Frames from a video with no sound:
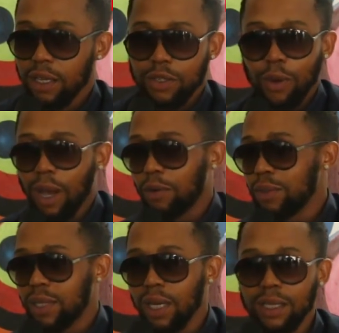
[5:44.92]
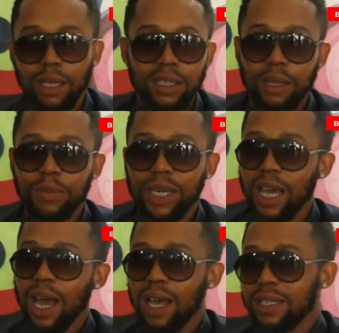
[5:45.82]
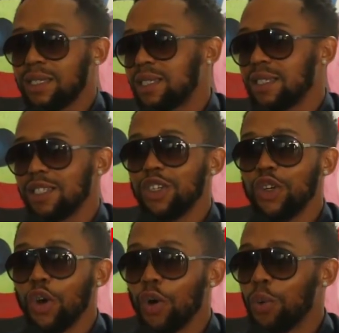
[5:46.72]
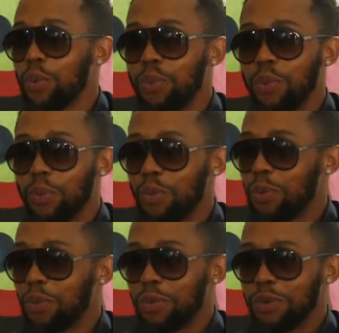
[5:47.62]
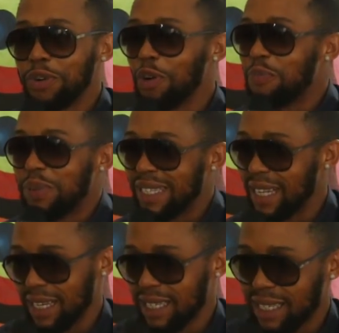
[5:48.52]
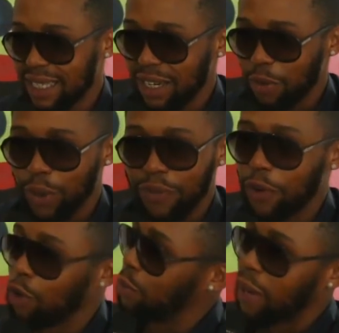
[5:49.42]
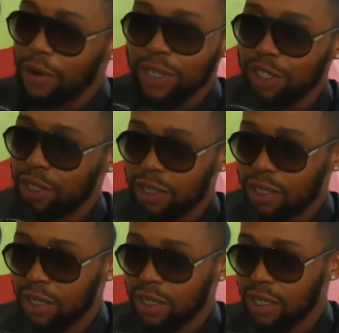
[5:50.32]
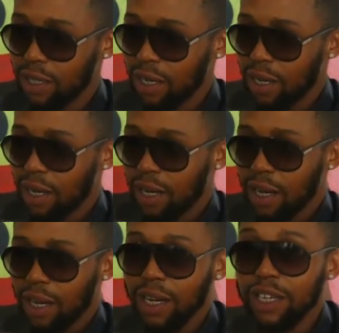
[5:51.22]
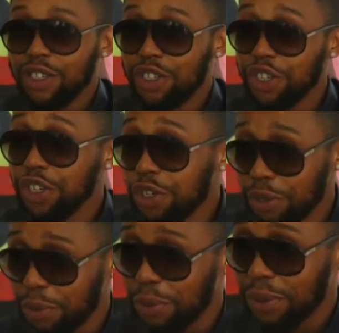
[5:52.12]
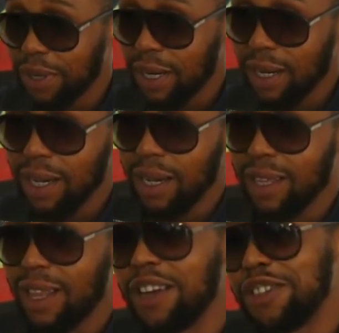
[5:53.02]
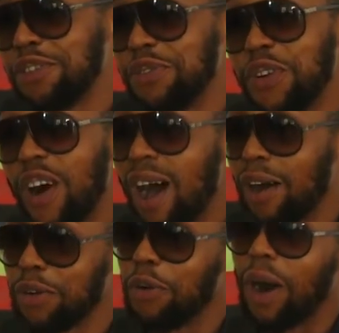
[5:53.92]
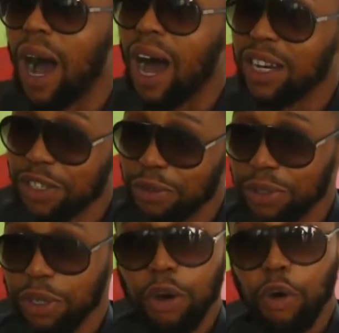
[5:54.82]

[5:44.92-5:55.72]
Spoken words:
So I won't say the media has no business with failed marriages. It is you that should know how to handle your